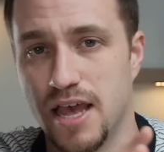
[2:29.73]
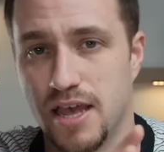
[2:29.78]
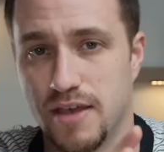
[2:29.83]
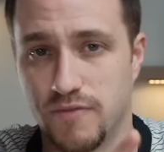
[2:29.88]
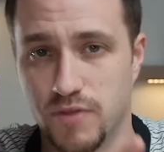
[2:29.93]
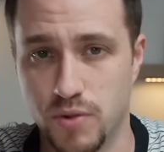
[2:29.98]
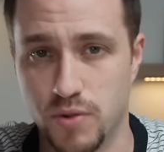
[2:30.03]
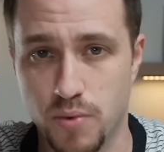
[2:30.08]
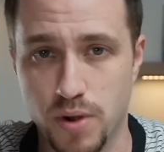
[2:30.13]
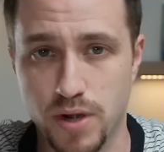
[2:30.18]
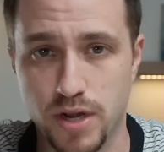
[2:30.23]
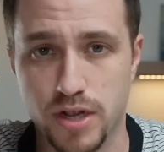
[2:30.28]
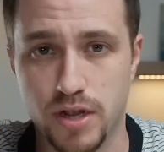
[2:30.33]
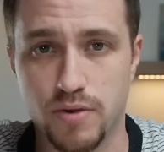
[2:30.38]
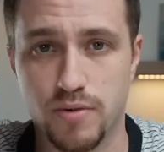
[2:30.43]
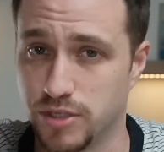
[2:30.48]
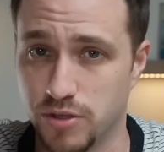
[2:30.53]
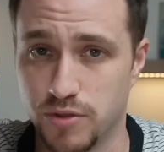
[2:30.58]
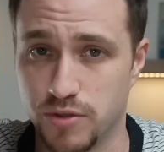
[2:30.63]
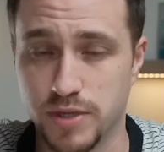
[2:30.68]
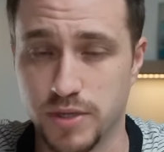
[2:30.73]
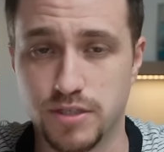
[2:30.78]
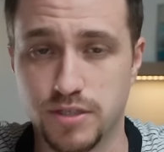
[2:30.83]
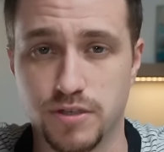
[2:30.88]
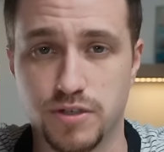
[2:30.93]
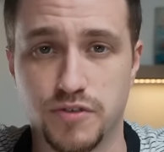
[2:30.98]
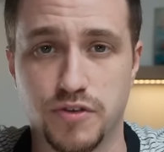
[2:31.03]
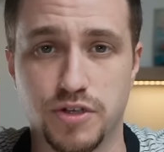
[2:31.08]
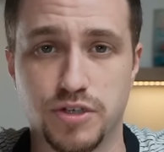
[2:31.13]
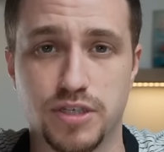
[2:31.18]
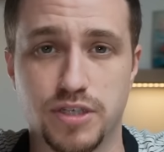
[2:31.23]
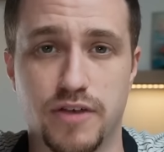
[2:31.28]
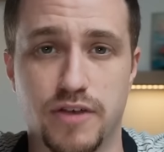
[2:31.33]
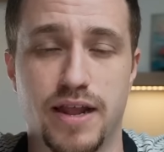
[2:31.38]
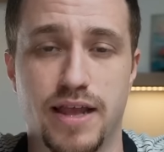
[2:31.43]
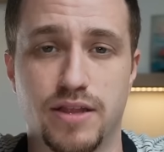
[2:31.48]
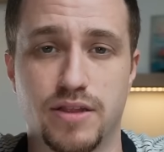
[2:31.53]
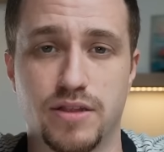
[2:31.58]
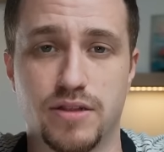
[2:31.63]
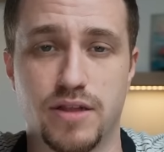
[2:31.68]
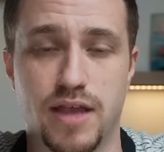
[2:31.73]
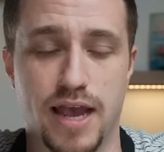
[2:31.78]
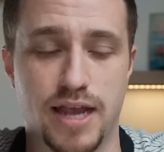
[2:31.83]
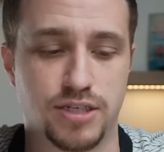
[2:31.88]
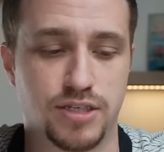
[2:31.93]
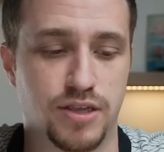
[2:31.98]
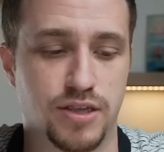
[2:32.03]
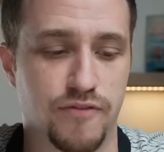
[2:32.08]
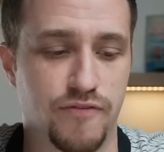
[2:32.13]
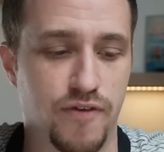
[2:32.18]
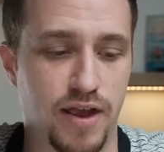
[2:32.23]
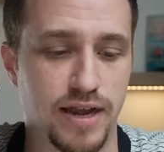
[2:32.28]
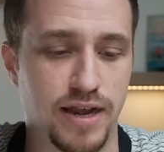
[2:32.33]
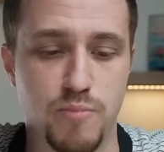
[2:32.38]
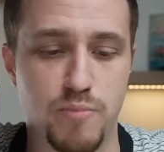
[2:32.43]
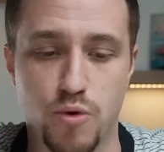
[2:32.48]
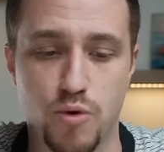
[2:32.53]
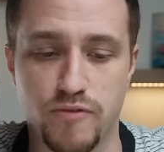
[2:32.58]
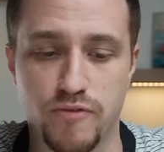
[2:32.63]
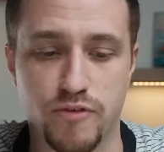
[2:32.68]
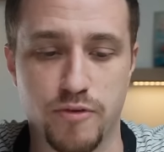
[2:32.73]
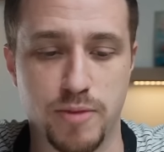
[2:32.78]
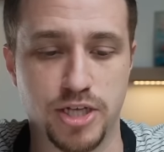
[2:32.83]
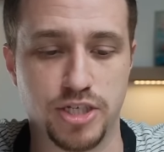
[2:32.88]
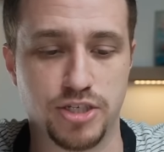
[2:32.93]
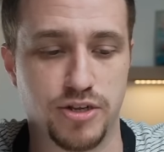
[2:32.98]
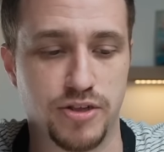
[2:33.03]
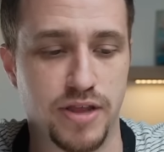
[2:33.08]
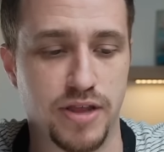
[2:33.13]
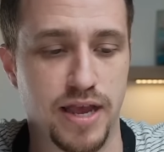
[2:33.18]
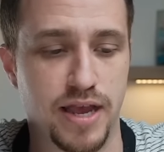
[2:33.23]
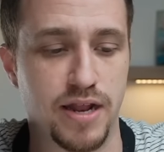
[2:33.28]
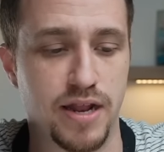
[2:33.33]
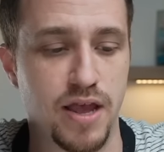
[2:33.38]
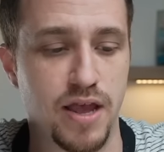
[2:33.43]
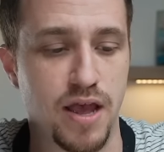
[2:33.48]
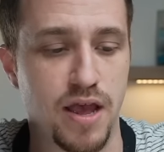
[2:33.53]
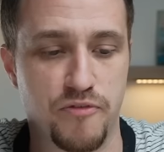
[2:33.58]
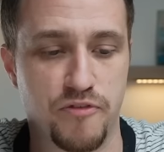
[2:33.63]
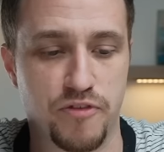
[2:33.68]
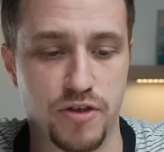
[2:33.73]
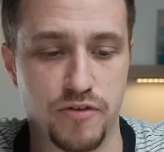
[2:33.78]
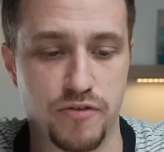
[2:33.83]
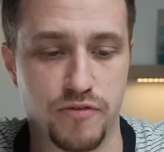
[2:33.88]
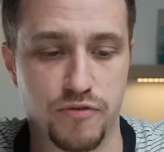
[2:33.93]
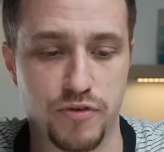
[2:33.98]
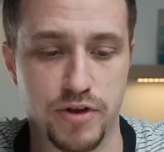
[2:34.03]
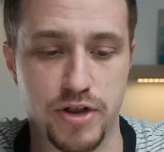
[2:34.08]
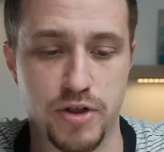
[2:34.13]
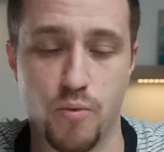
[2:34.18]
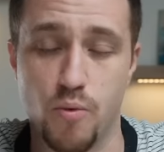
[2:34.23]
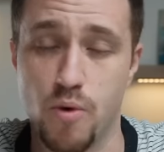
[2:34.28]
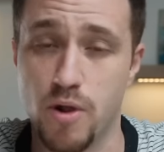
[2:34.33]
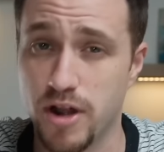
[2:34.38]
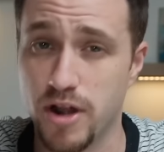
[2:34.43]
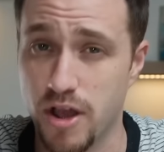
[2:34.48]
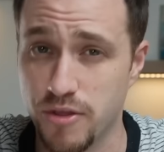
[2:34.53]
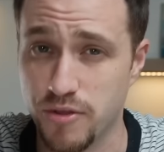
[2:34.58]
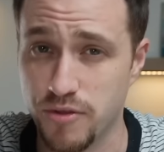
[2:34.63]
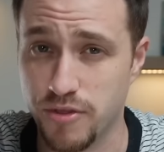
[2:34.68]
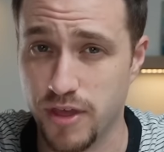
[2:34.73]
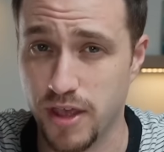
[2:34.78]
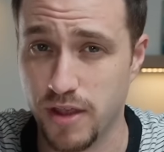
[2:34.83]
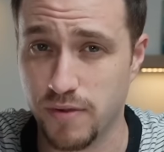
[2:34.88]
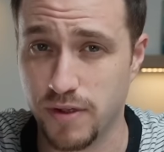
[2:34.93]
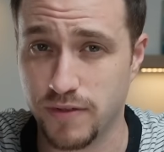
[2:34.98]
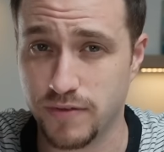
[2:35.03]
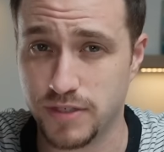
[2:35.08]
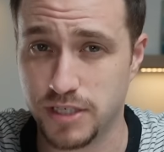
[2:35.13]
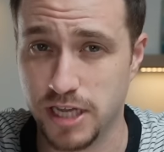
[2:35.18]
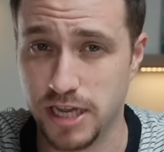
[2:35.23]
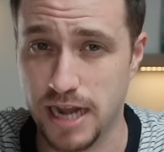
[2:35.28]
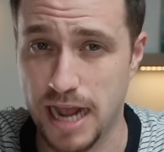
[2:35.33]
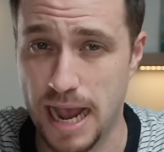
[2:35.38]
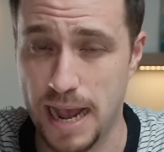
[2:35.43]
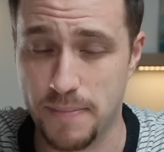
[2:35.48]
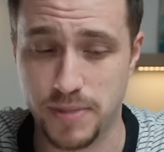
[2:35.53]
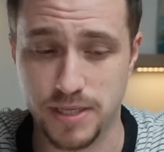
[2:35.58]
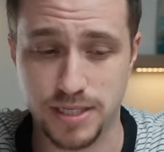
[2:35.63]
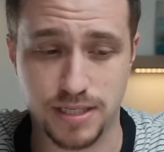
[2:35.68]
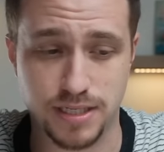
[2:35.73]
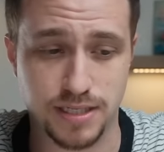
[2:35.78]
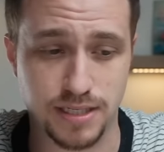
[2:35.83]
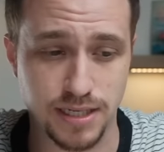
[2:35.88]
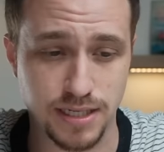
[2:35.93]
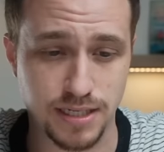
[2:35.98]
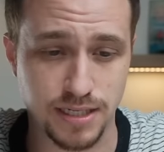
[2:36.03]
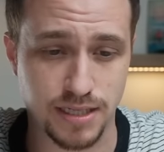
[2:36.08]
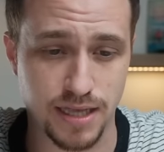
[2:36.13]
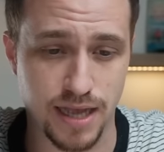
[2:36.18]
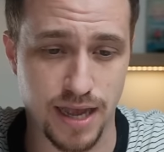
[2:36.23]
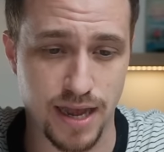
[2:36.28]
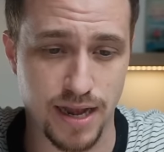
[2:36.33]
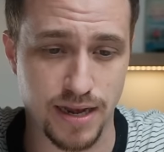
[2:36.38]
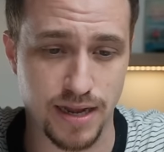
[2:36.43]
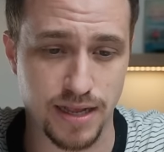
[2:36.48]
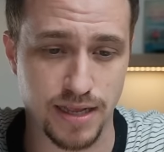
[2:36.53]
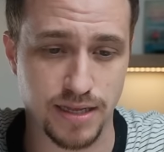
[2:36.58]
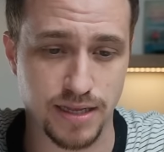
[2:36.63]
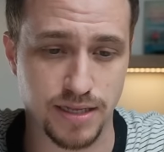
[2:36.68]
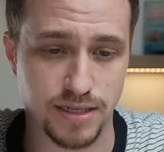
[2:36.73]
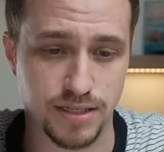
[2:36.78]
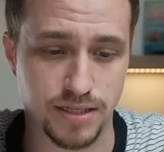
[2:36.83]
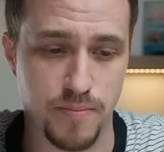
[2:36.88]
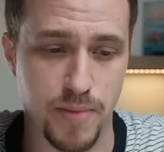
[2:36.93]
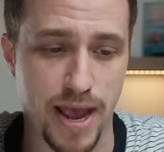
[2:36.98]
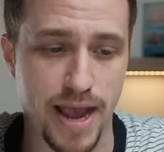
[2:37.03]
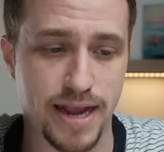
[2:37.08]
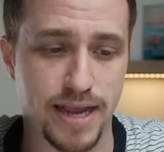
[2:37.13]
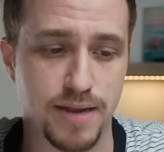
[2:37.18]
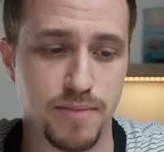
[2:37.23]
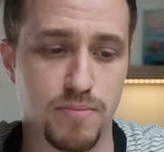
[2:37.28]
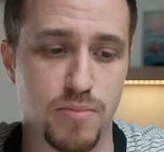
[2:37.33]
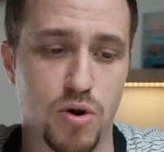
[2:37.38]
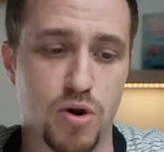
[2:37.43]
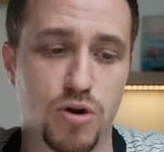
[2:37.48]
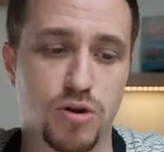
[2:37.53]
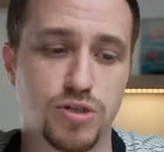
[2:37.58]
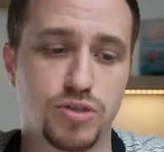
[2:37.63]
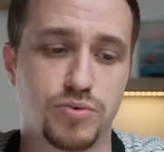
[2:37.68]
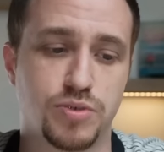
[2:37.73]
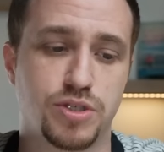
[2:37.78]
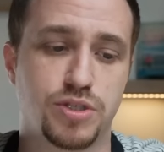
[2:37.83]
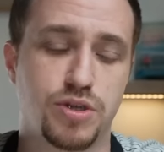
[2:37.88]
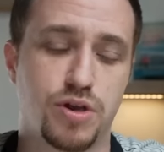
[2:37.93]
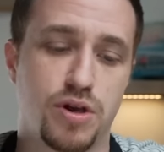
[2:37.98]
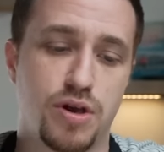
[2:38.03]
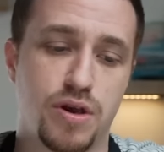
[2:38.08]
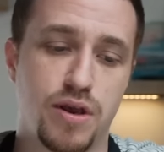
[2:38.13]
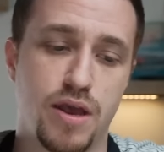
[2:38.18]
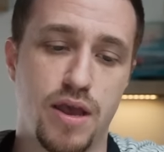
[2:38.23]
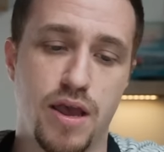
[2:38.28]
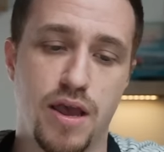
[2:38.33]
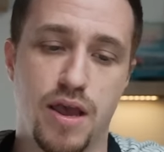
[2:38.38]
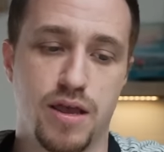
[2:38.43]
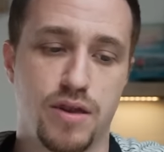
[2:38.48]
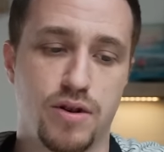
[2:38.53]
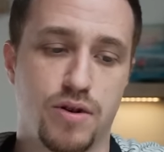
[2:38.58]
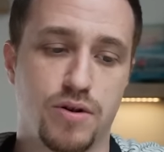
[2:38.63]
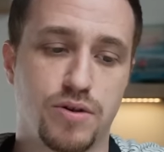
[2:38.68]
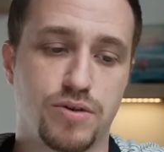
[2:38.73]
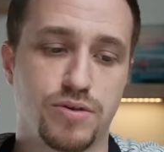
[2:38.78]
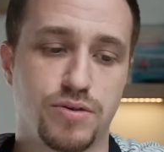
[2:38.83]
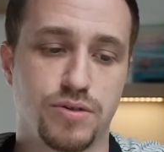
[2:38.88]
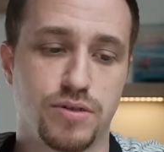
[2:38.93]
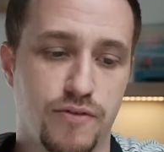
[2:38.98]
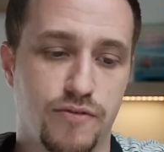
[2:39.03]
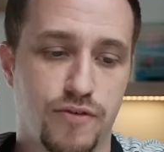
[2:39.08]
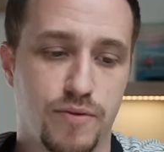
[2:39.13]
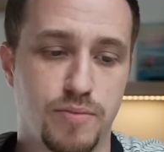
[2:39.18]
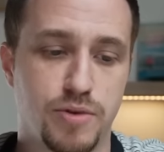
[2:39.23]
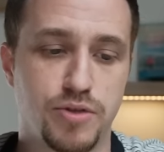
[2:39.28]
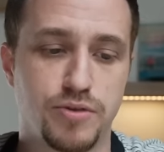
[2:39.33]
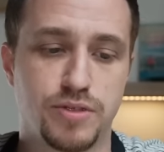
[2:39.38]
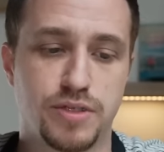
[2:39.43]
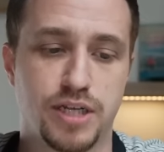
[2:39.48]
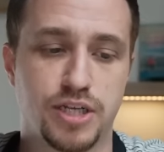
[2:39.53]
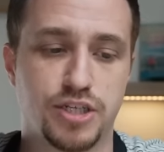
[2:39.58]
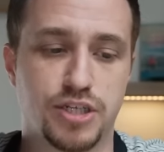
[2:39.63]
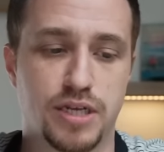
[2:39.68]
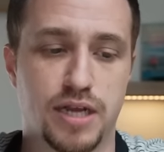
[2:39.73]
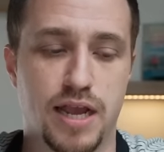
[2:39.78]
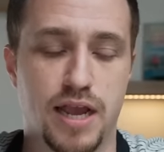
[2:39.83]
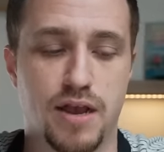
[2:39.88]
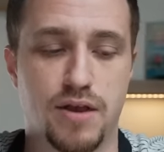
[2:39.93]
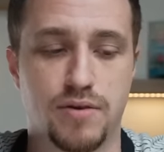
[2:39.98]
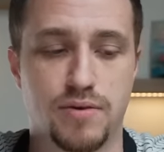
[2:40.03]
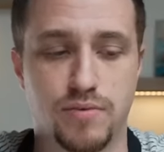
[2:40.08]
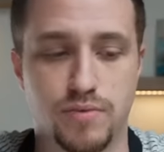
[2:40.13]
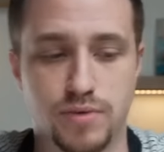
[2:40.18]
If you want to go do the research for yourself and actually find more information on that, feel free. One other thing we've seen happen since then is back in March, we saw an article from News Nation Now